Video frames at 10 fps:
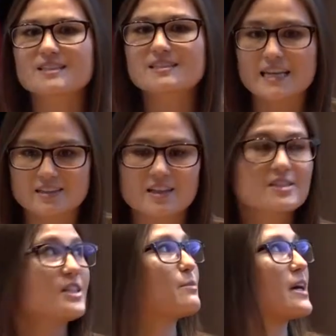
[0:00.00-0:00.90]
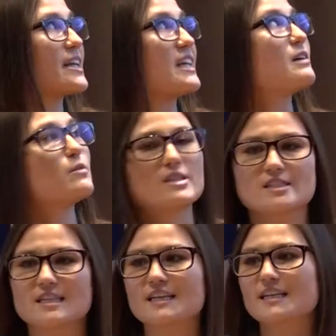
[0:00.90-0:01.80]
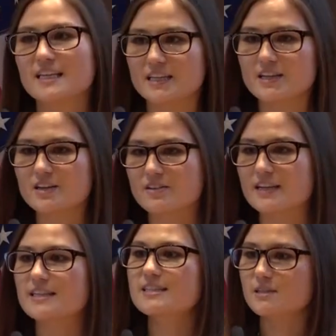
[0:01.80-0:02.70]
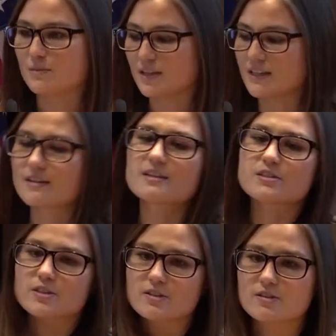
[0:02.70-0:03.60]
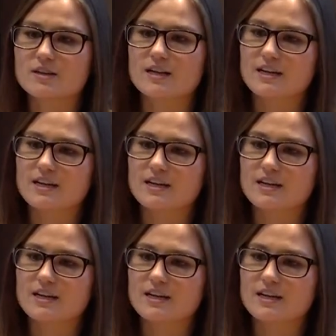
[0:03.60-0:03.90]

Technology to Market, which is in EERE, similar to